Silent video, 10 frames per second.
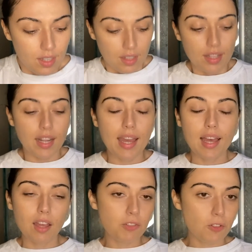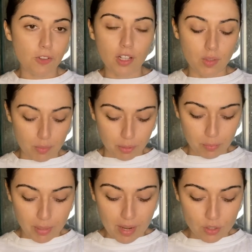And I have to follow up with
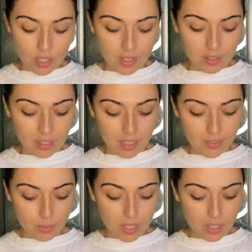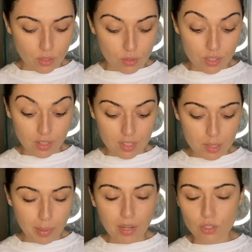brow gel, and even when I use this
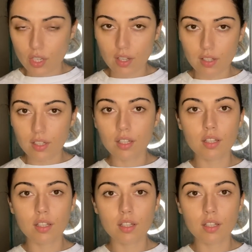brow gel,